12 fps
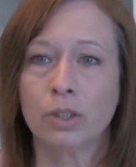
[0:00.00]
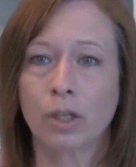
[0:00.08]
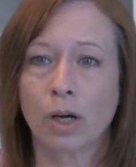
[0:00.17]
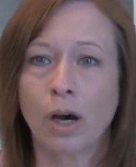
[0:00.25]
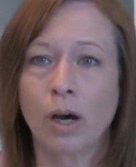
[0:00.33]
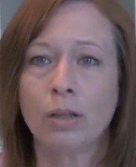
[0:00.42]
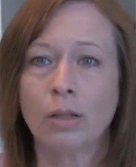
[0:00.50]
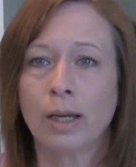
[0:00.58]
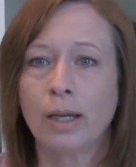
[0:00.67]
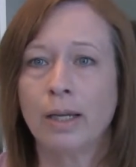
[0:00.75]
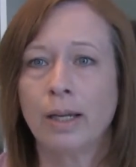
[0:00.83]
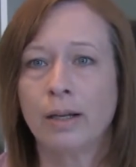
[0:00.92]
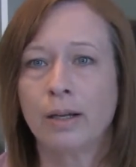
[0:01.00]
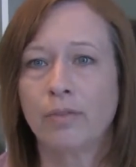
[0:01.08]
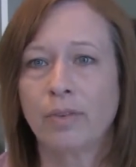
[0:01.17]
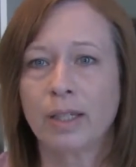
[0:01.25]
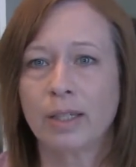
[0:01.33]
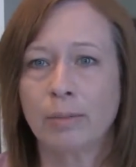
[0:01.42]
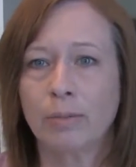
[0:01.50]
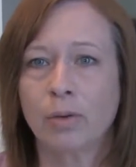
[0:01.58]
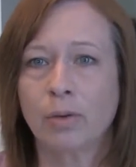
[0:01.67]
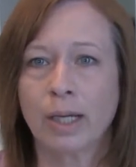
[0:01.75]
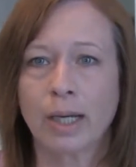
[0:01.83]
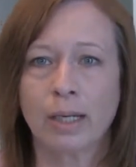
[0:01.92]
a shawl, and if I keep
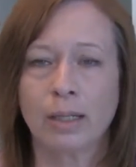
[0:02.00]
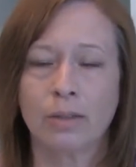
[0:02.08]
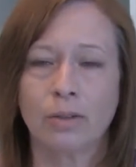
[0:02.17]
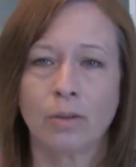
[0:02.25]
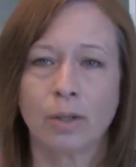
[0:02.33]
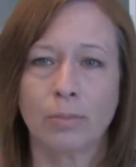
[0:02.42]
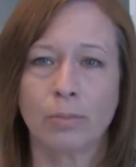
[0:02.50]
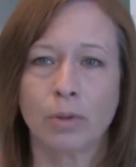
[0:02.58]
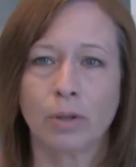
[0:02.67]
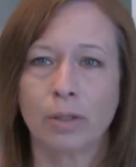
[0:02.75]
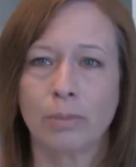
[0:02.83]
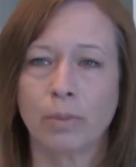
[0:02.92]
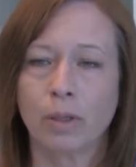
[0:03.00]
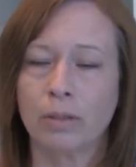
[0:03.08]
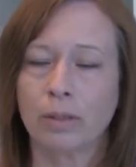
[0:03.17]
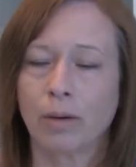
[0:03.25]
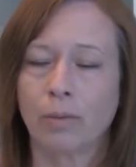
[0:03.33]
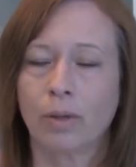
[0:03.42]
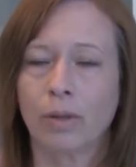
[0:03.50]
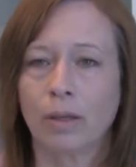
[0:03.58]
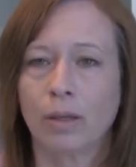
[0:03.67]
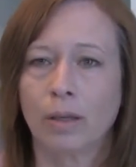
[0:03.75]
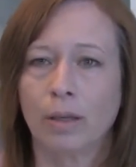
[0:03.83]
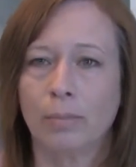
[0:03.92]
going on it and don't get bored and burnt out with
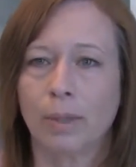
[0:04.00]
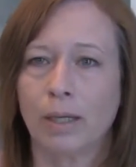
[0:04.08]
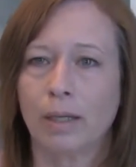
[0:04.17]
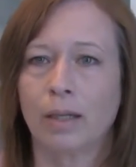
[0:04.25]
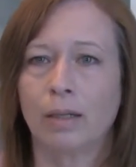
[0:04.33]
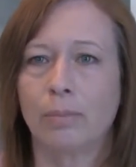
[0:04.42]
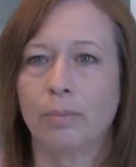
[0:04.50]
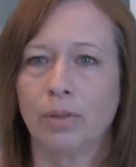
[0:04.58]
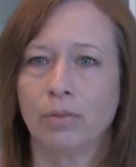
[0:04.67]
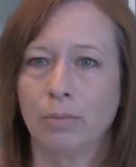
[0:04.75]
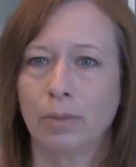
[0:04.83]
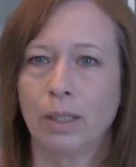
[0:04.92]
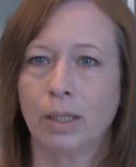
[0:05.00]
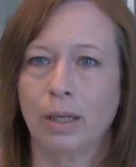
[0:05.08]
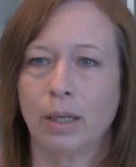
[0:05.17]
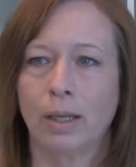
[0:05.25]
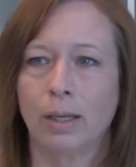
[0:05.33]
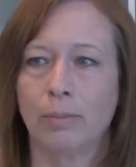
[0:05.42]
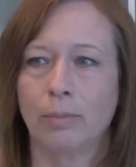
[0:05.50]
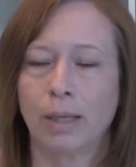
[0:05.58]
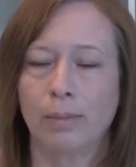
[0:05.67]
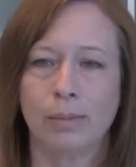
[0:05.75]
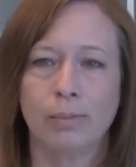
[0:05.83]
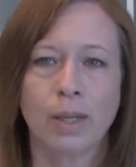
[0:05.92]
it, it may end up even being a
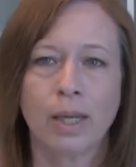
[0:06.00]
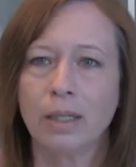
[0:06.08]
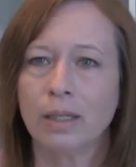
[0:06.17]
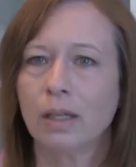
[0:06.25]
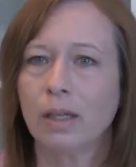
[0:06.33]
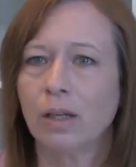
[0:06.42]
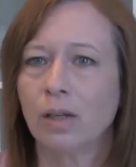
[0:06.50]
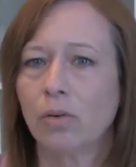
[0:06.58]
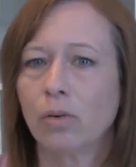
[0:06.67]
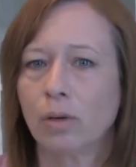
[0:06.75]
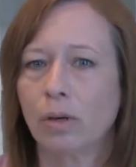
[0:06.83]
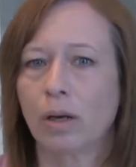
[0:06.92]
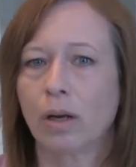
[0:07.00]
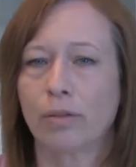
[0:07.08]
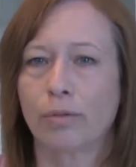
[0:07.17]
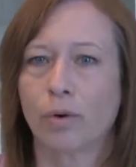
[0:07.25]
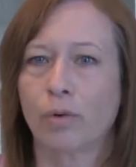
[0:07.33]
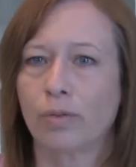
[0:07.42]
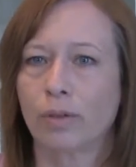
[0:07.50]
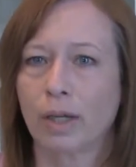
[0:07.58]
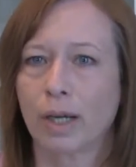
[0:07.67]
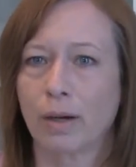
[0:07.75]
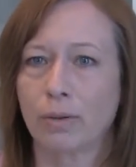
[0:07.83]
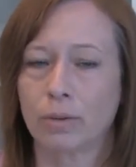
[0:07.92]
baby blanket or a throw for
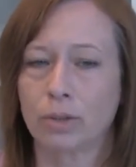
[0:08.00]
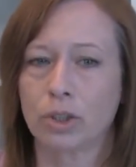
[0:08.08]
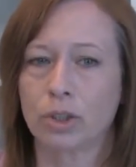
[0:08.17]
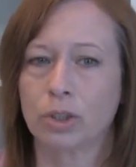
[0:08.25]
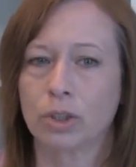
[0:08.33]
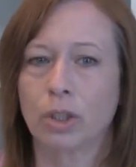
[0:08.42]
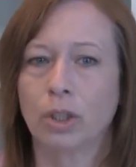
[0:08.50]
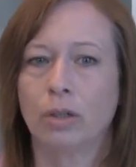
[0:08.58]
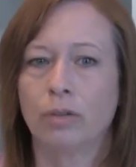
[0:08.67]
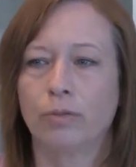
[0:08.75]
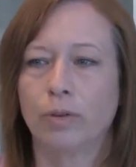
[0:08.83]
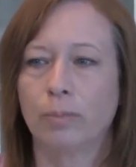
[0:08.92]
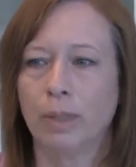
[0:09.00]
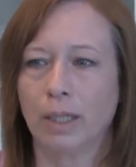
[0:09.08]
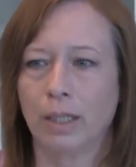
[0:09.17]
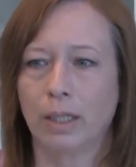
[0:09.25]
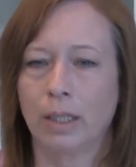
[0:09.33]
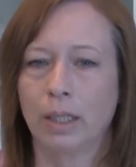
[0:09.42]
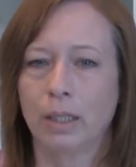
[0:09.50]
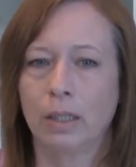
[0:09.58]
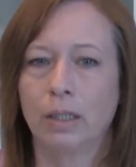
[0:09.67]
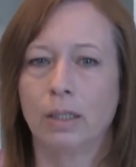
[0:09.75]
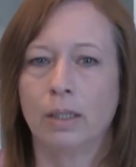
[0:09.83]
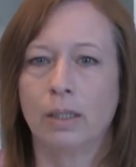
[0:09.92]
the couch. For me,
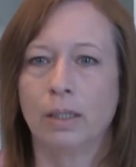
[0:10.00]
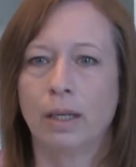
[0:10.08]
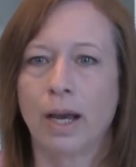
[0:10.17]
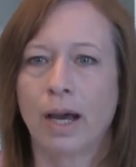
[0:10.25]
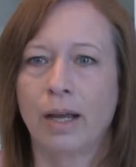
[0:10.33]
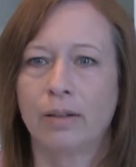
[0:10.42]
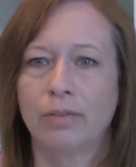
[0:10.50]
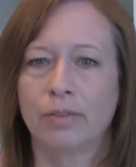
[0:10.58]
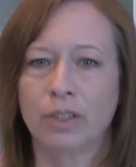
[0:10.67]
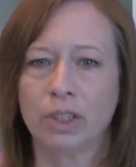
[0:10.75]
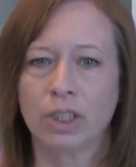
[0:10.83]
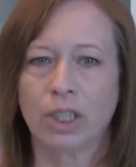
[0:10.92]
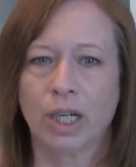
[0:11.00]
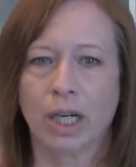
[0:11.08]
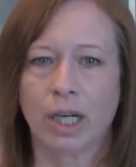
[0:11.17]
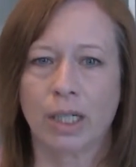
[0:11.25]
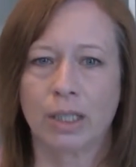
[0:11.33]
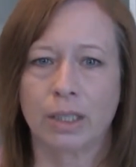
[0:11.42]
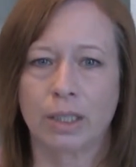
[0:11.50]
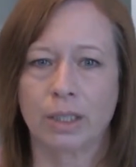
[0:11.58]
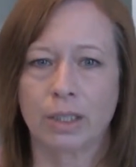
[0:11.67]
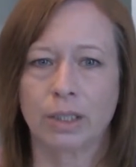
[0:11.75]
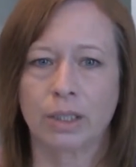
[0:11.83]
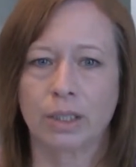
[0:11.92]
not for John.
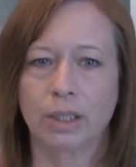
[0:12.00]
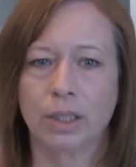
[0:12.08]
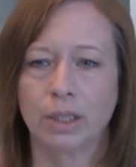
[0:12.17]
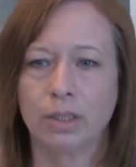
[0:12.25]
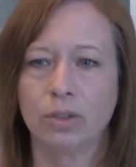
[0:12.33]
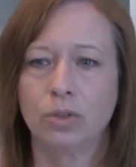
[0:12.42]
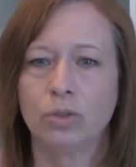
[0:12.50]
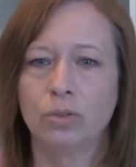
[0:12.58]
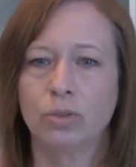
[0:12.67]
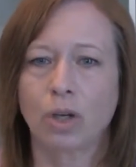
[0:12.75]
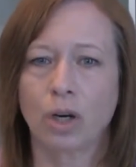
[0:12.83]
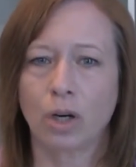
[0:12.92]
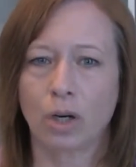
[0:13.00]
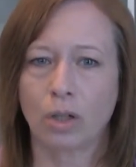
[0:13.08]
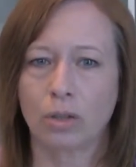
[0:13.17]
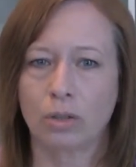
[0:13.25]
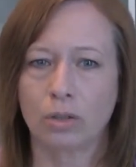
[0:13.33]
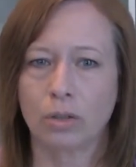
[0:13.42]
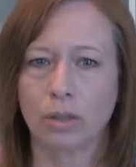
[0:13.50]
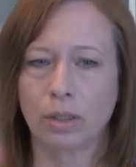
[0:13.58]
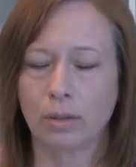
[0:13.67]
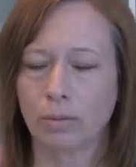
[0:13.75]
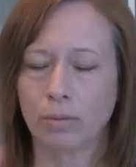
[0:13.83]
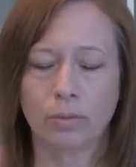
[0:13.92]
He's too tall.
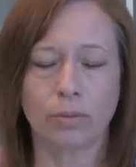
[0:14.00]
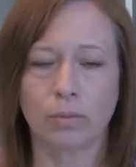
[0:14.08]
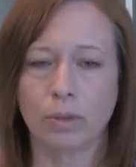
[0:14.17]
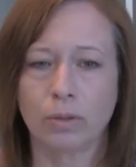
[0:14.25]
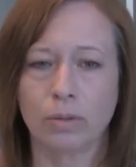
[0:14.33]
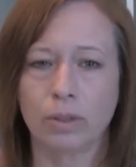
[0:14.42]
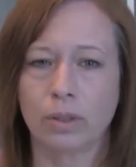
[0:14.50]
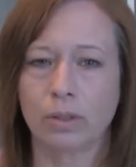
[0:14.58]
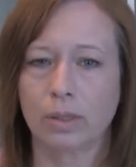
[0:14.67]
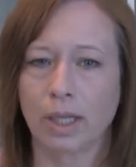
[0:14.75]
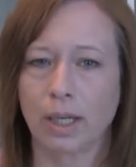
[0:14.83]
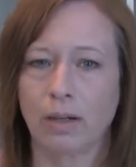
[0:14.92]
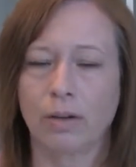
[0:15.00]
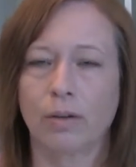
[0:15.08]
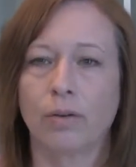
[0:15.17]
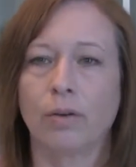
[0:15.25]
It would just take